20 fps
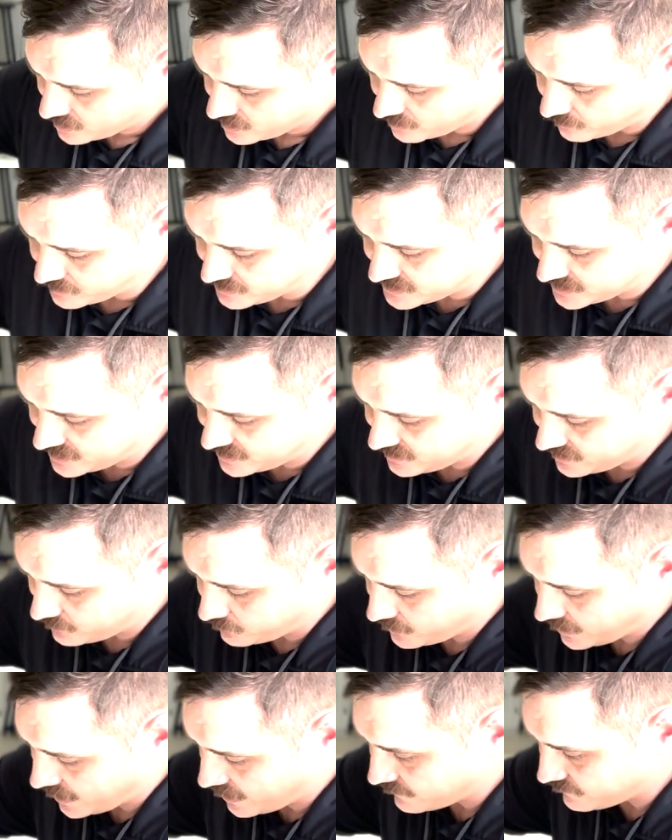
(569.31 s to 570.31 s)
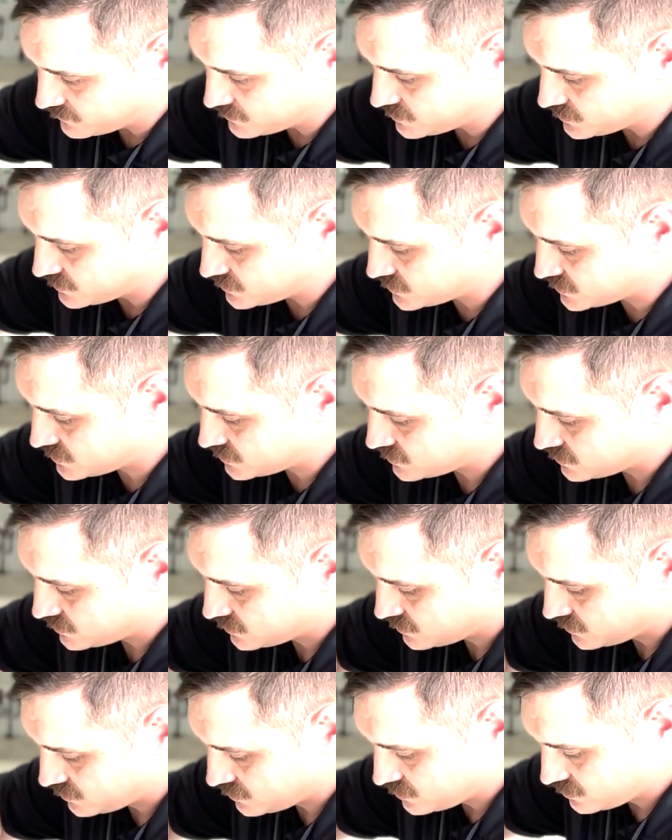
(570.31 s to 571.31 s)
We see that we have this
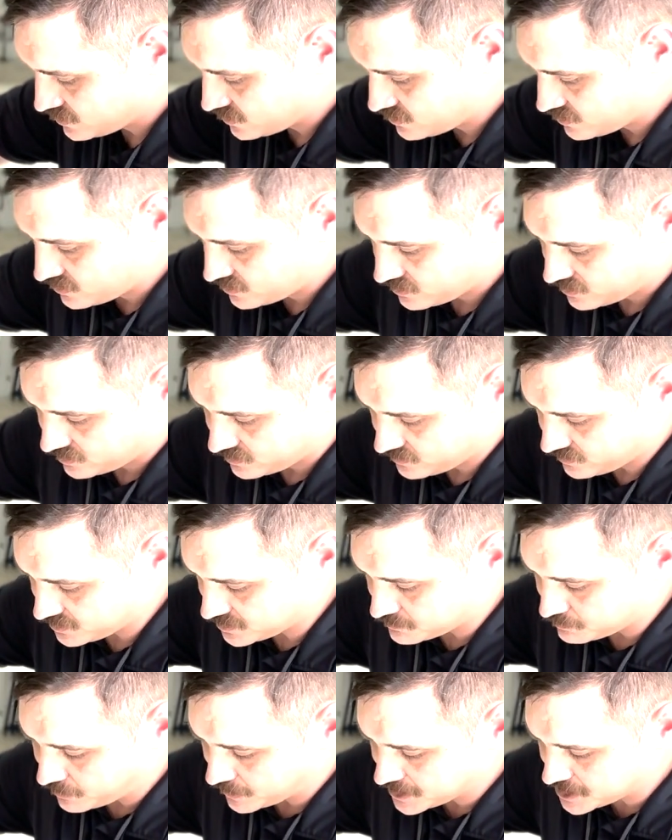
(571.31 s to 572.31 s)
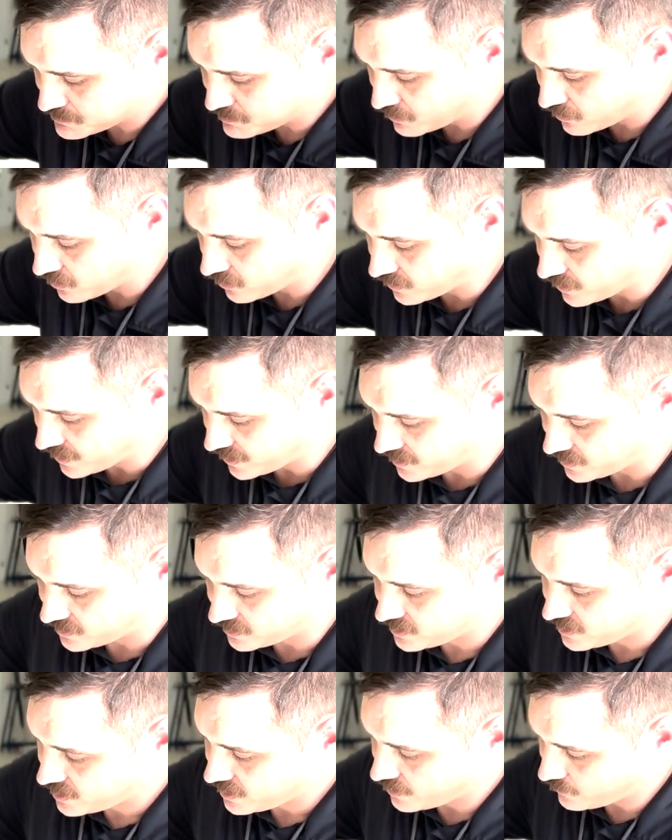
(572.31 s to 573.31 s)
bus bar
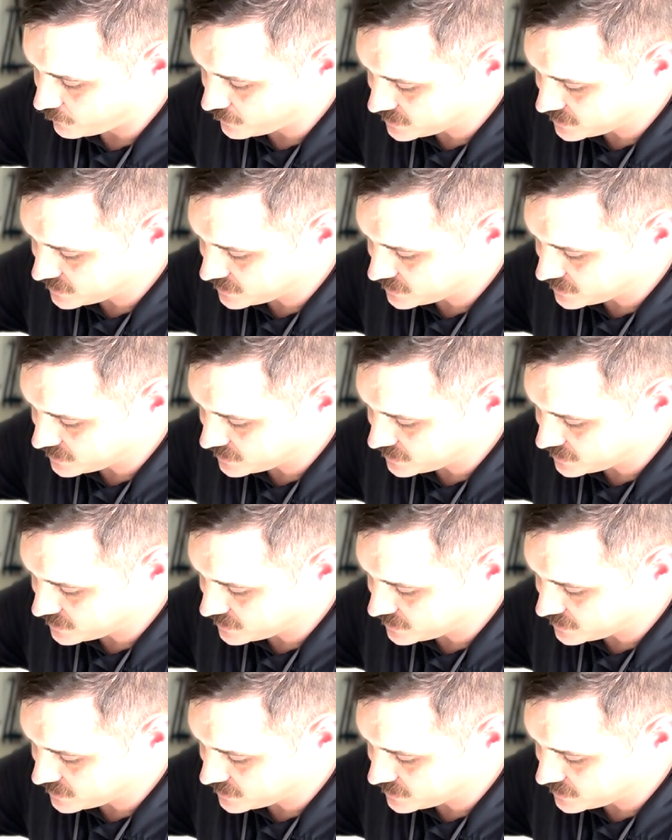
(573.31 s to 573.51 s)
here, and we